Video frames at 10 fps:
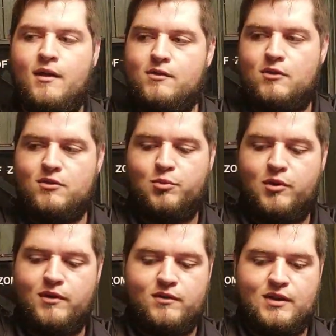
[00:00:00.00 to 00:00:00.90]
So this
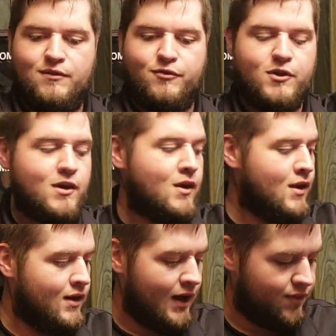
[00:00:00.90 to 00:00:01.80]
one is different.
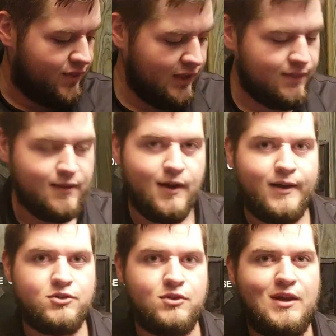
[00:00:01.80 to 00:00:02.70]
I think they're
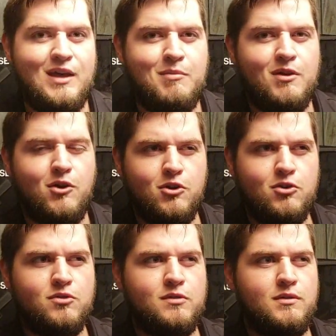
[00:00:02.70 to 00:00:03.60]
actually him and
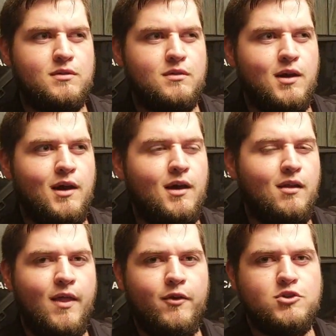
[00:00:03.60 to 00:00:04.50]
hers uh,
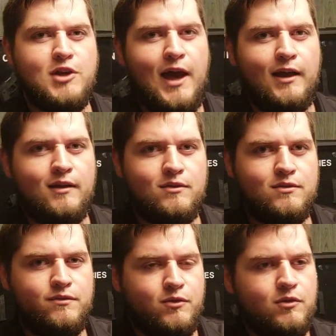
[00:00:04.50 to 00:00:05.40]
leather
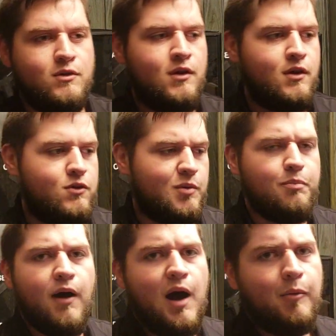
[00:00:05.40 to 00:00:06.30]
jackets for
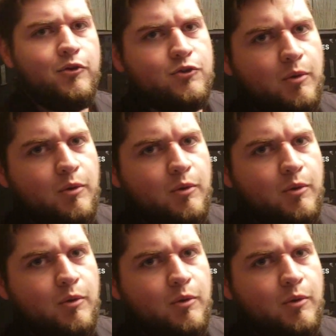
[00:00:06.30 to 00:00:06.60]
like bombers